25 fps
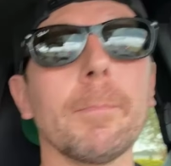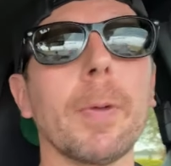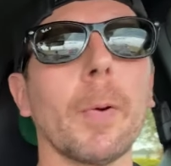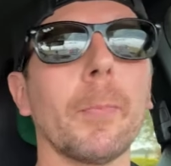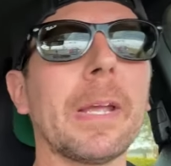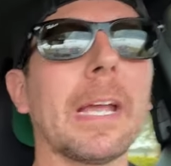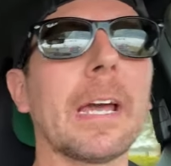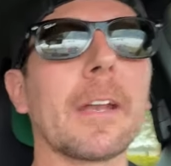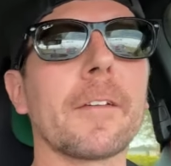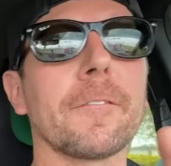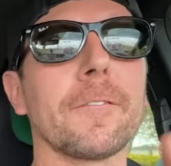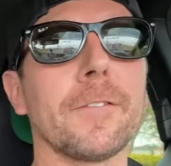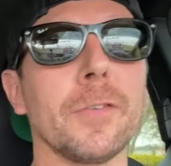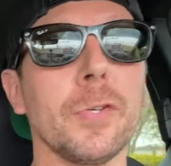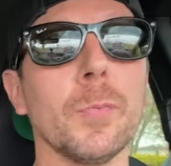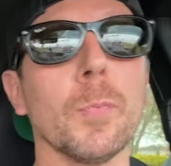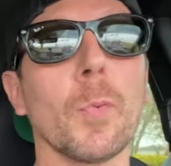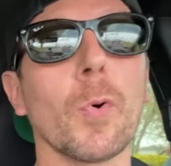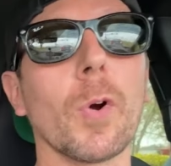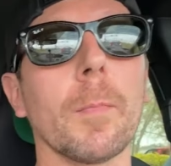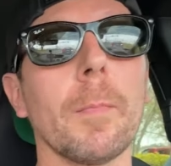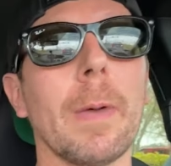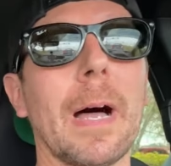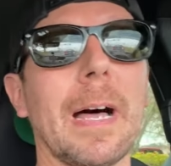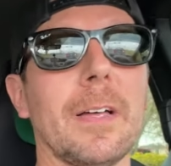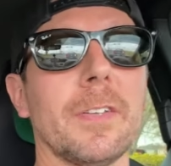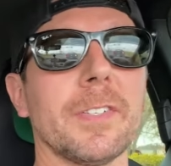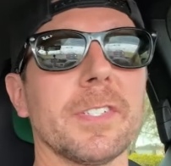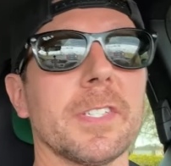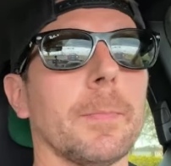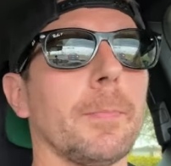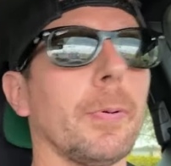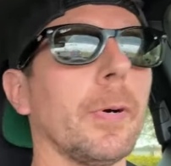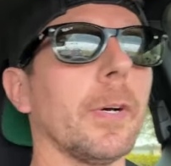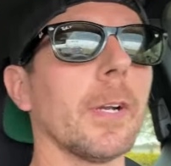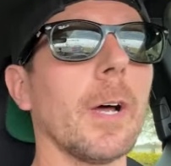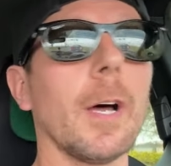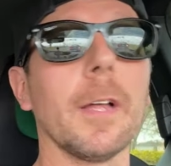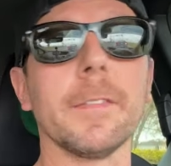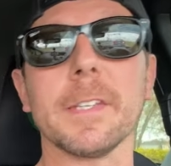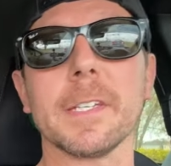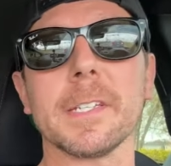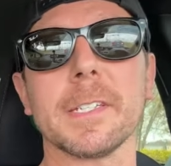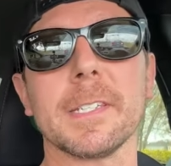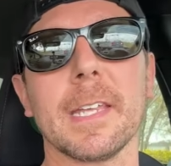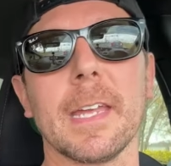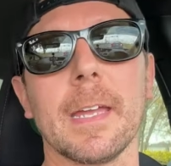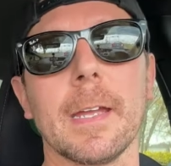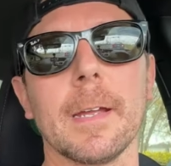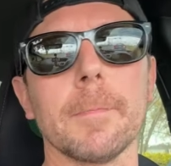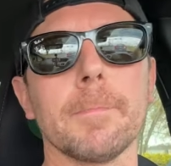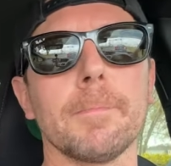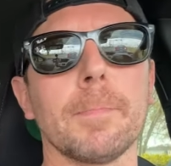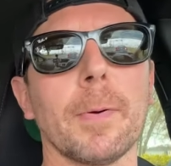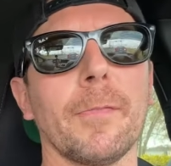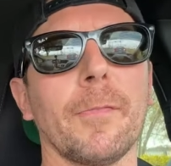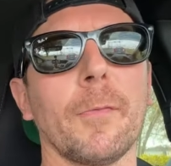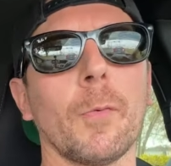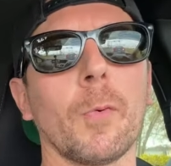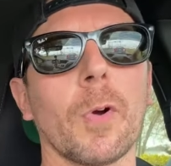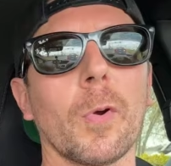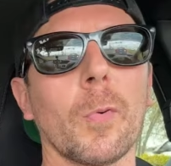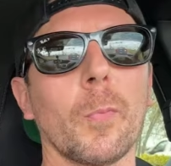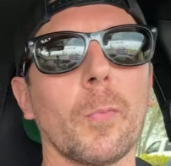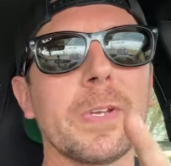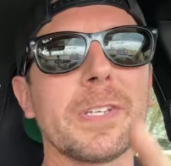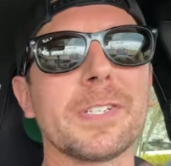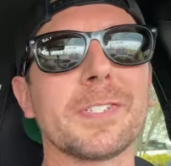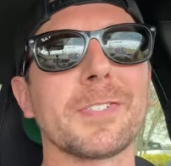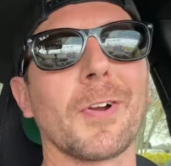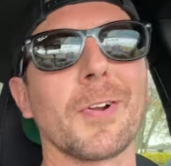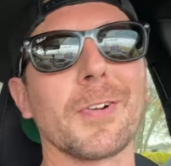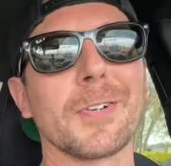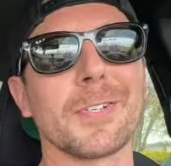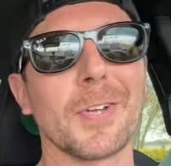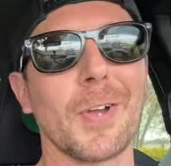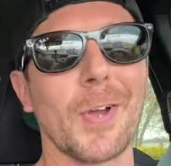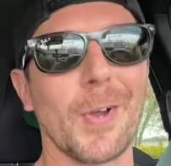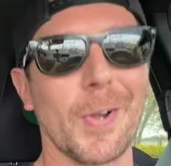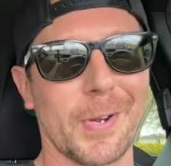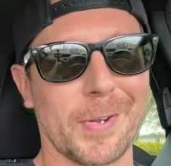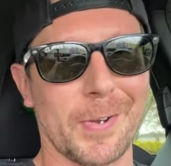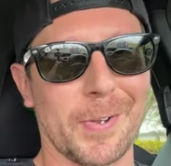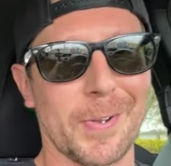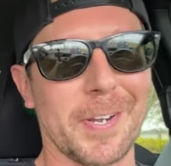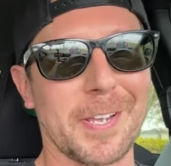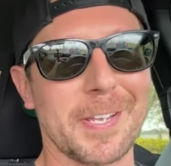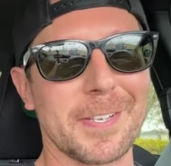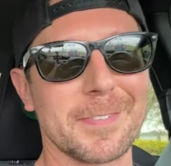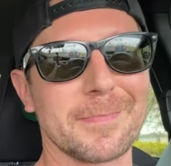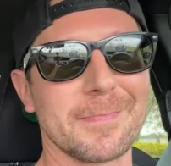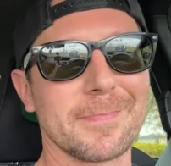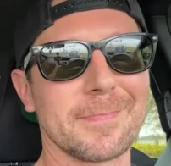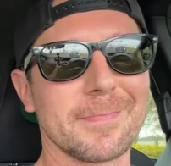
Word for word: but we got a few more miles to put on this thing before we start dogging on it.